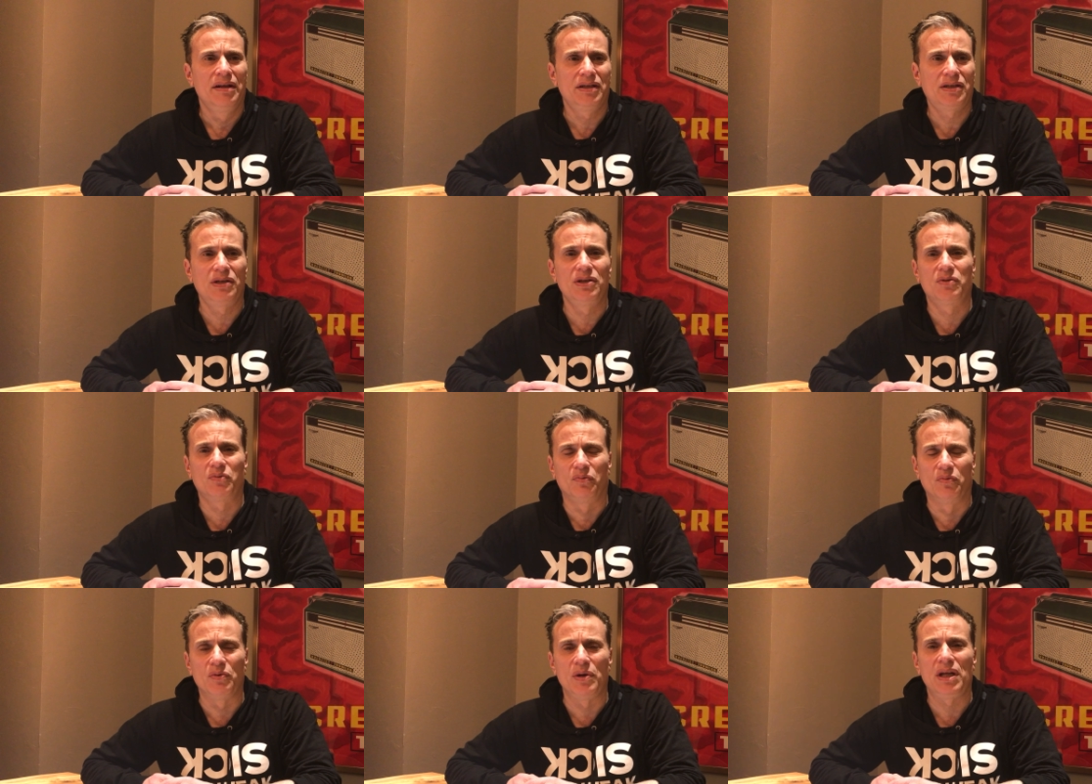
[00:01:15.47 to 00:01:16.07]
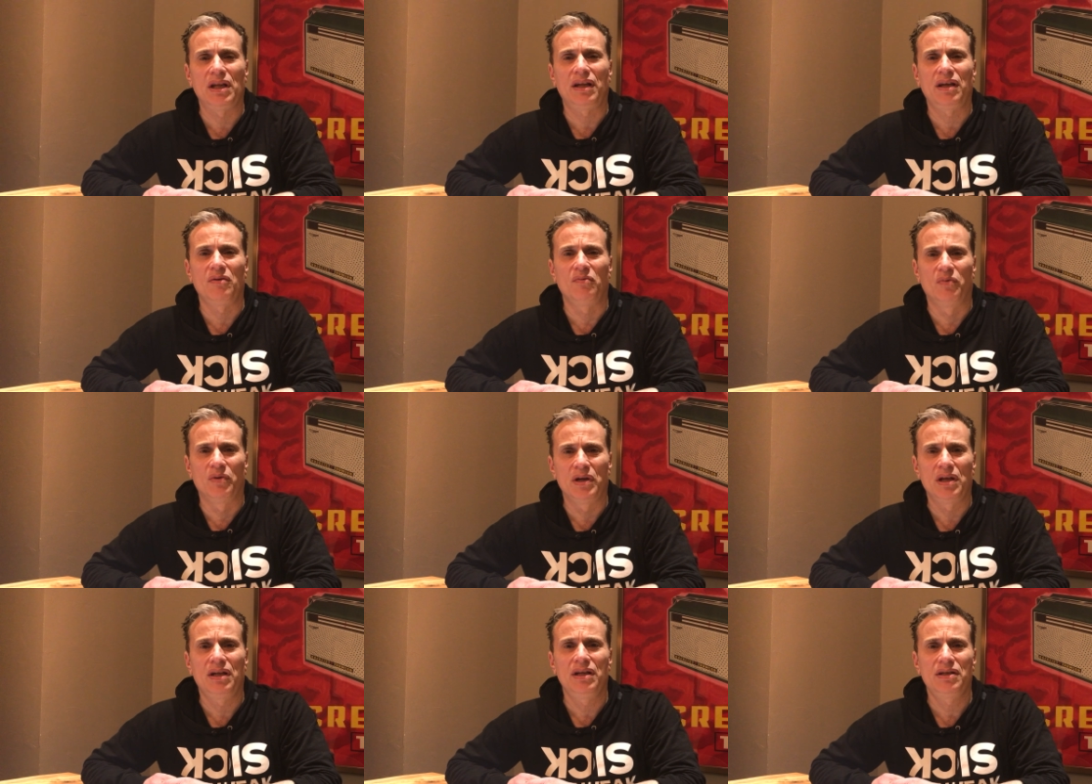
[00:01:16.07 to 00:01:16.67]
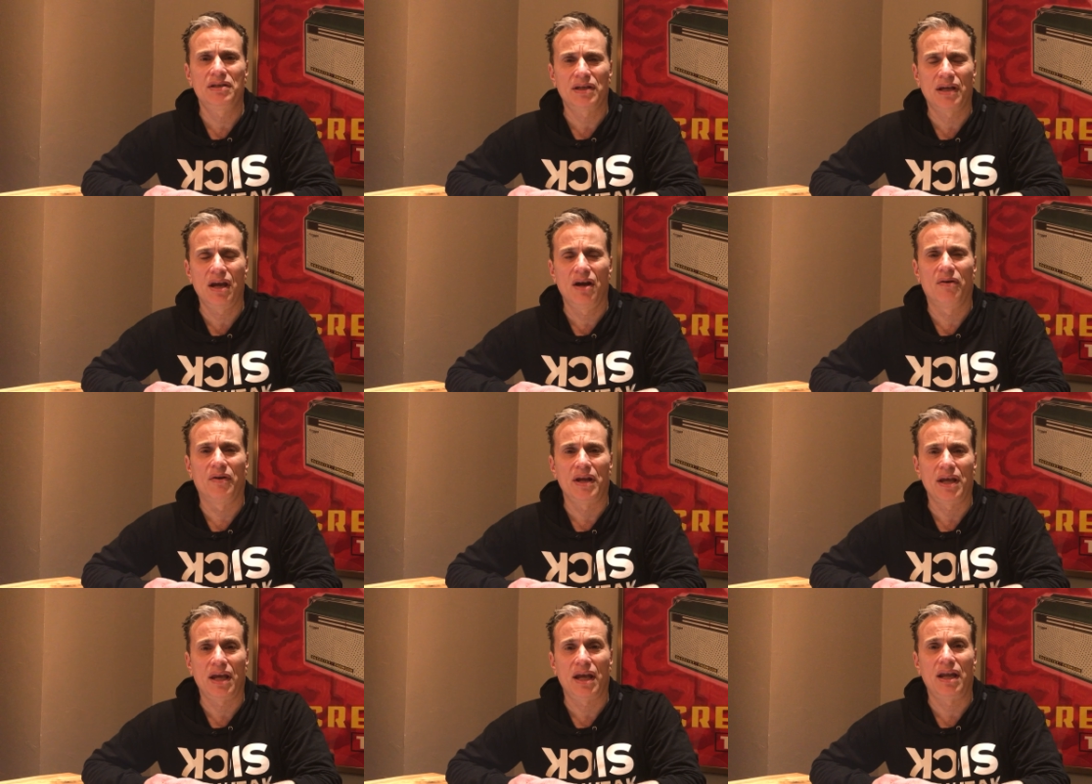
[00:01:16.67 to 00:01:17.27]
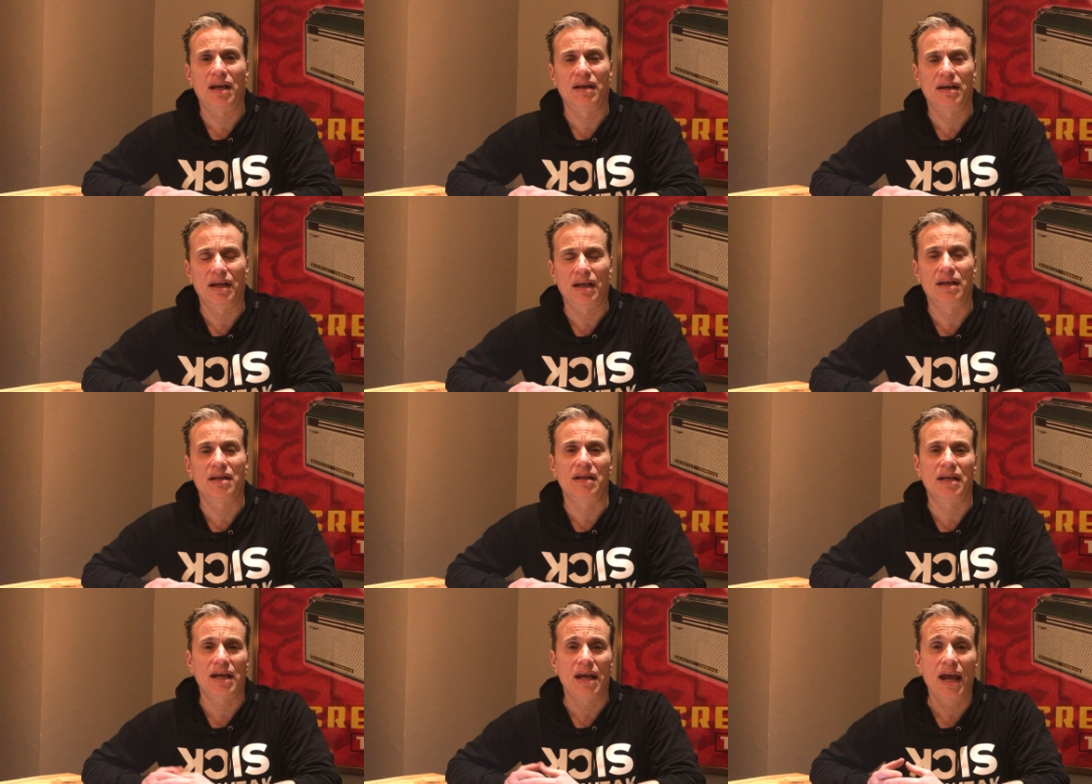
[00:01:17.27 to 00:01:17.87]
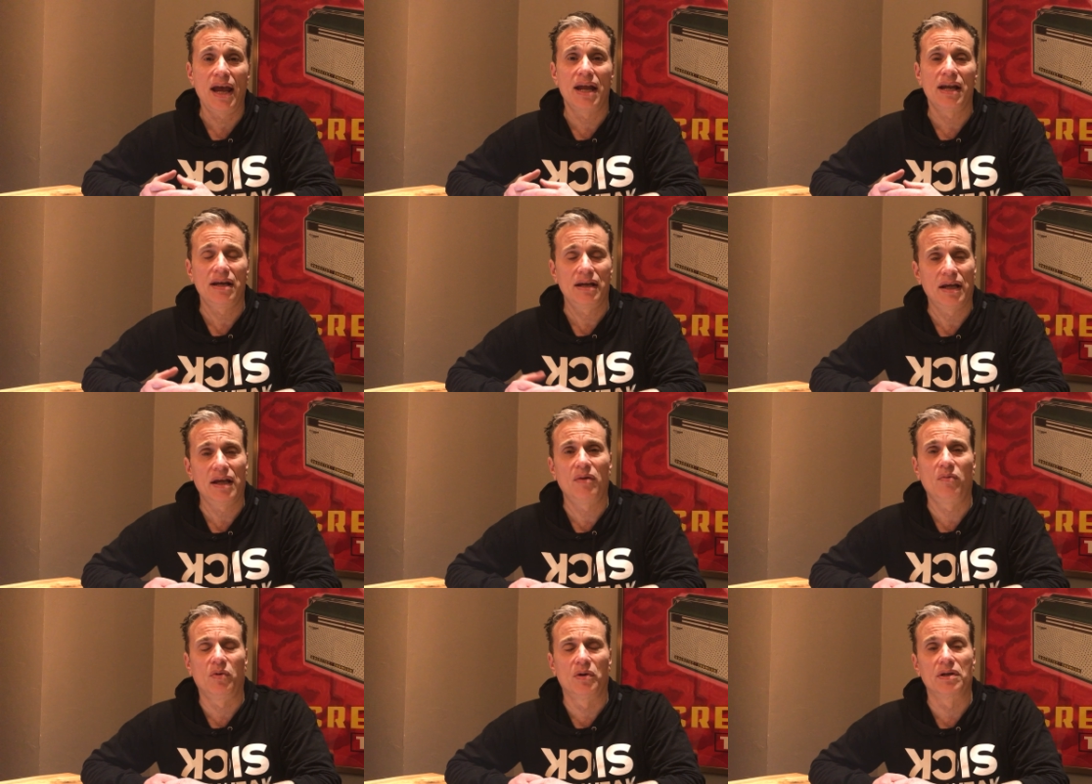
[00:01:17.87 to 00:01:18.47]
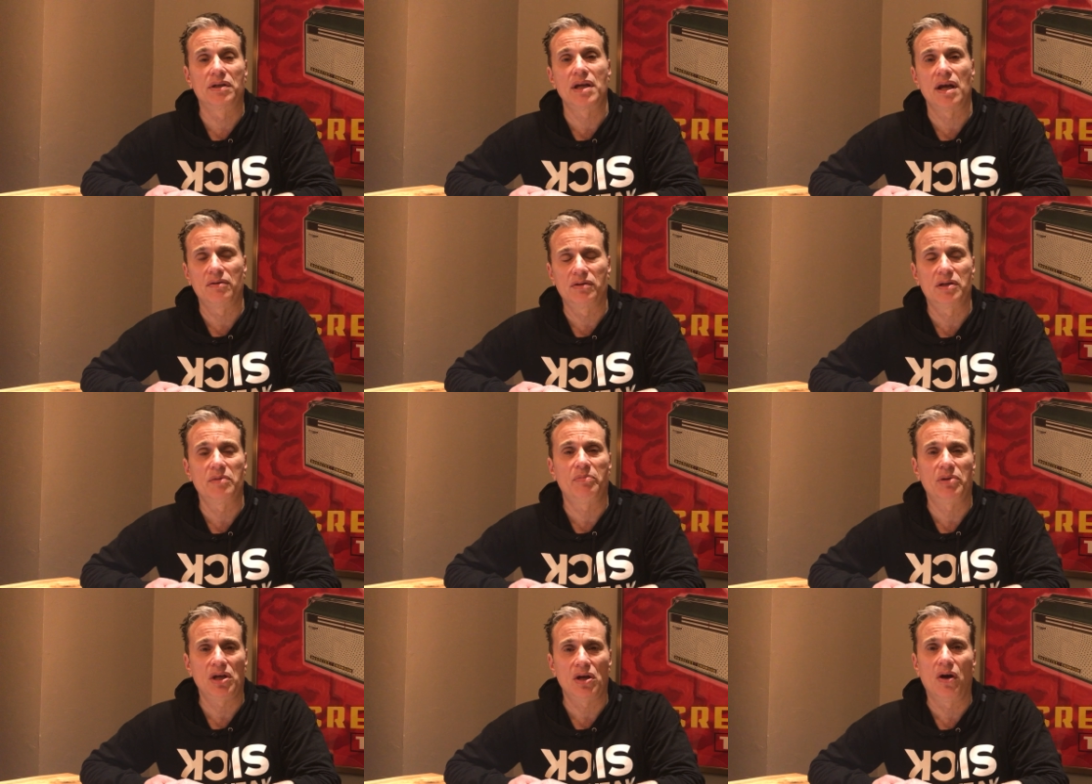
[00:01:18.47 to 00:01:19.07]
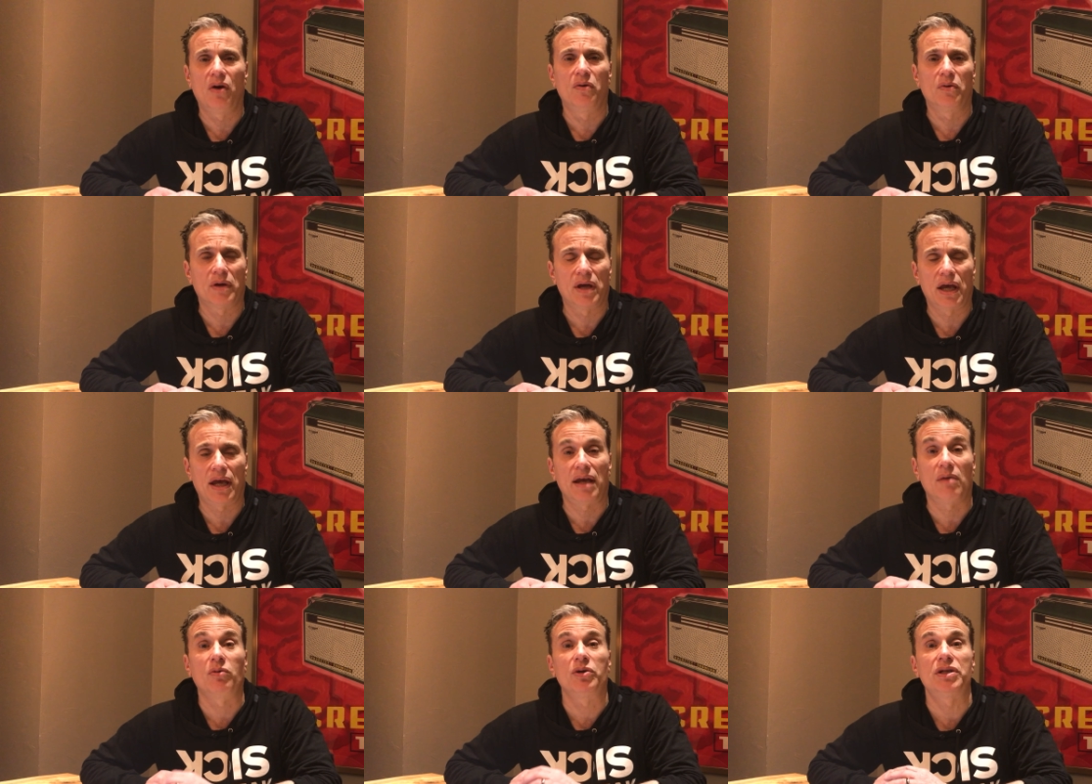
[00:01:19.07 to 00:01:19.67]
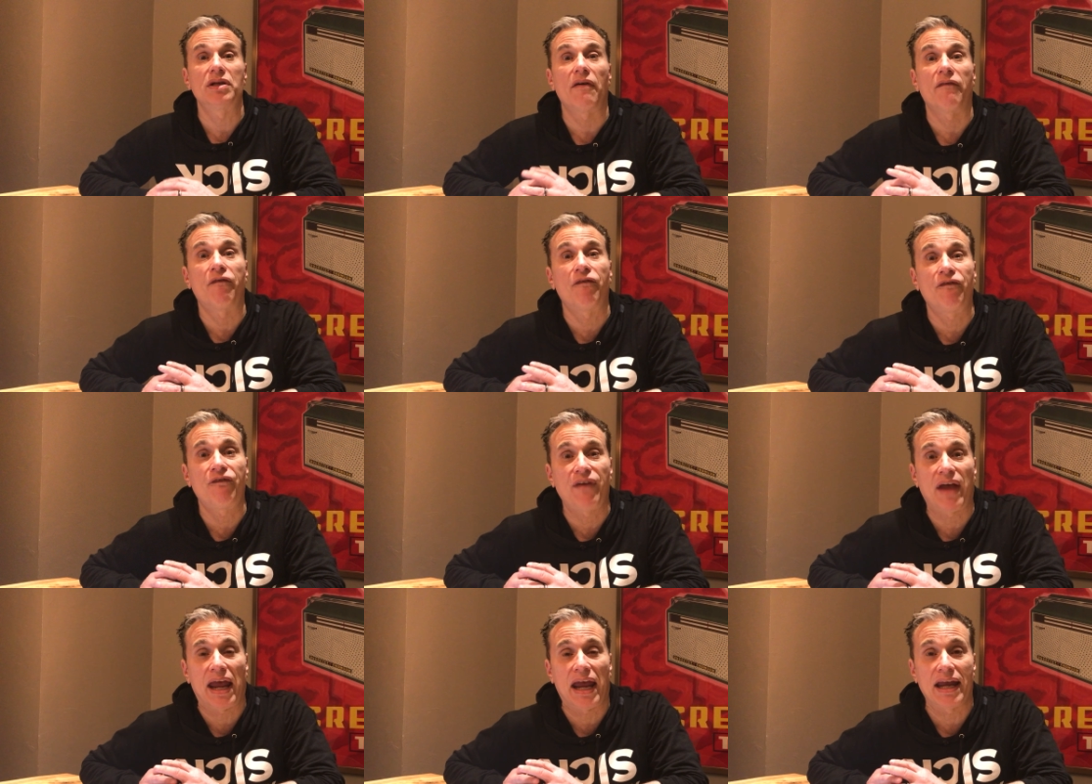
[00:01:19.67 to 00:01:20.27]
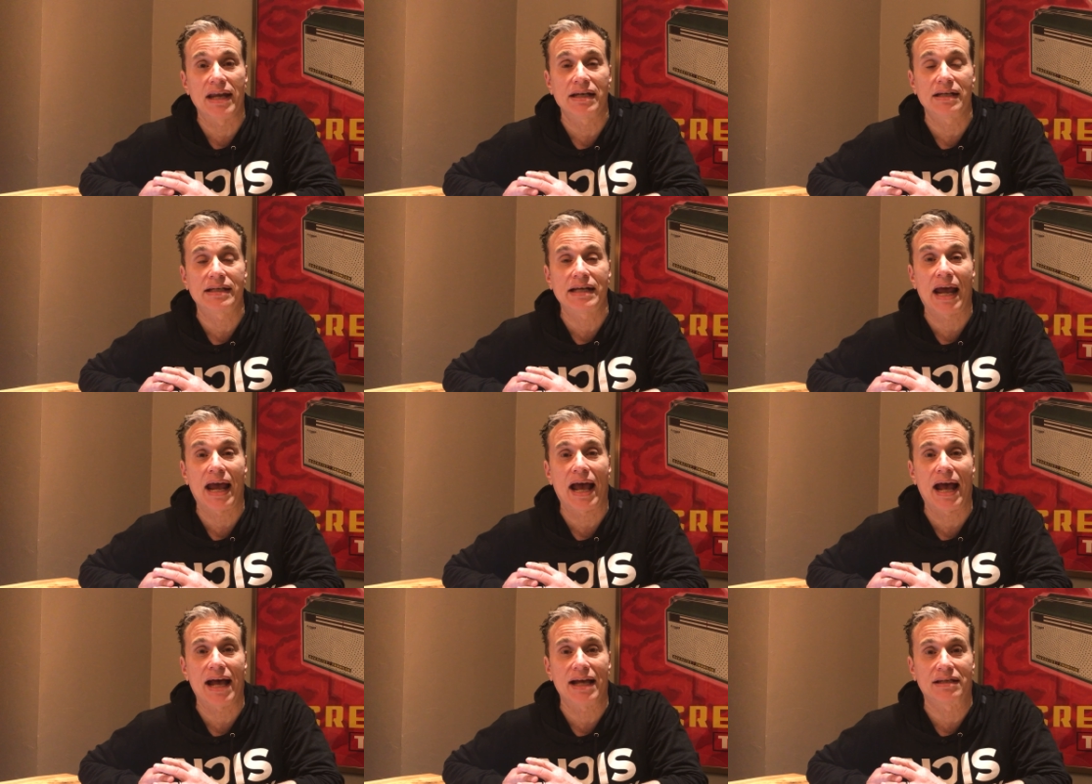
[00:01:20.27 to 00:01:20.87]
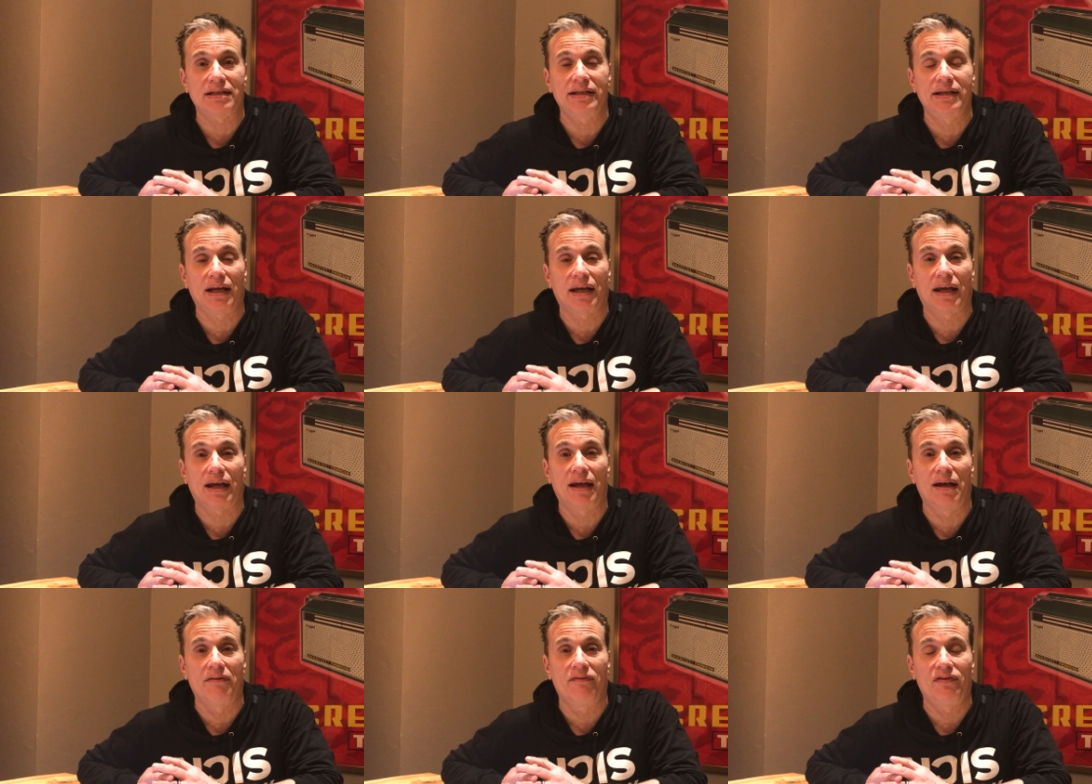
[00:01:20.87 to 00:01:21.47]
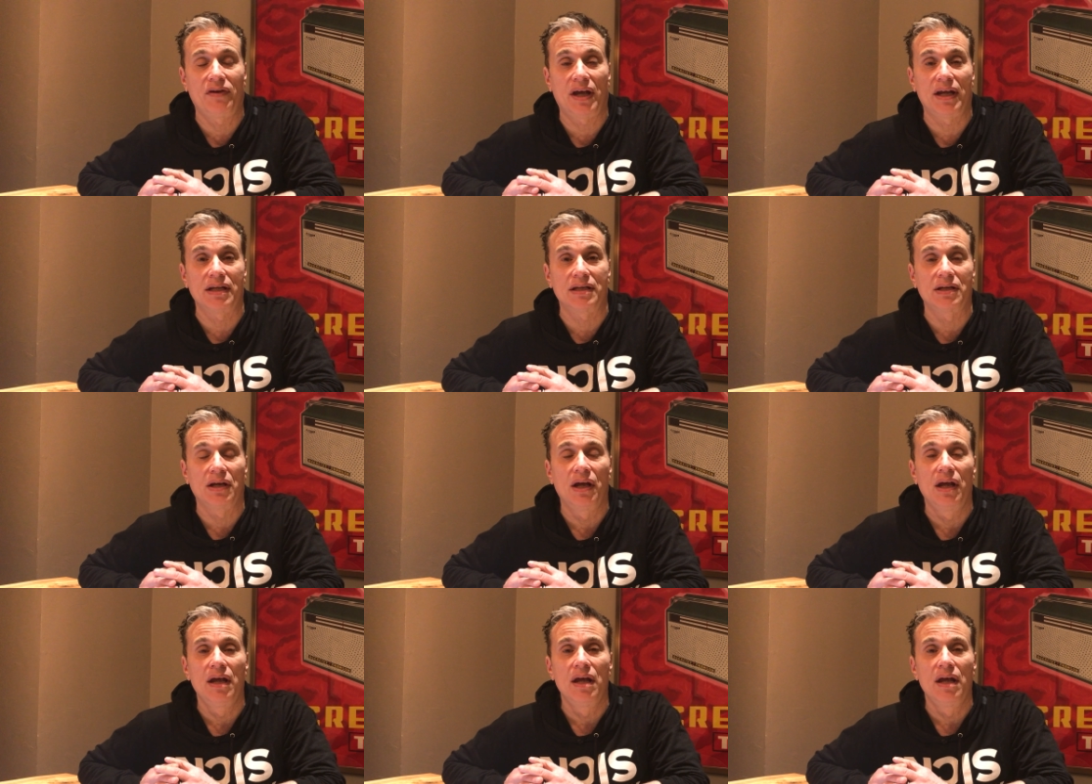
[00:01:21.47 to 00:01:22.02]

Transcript: this is really, really scary. And in the end, it worked out to be okay. It was a fantastic event.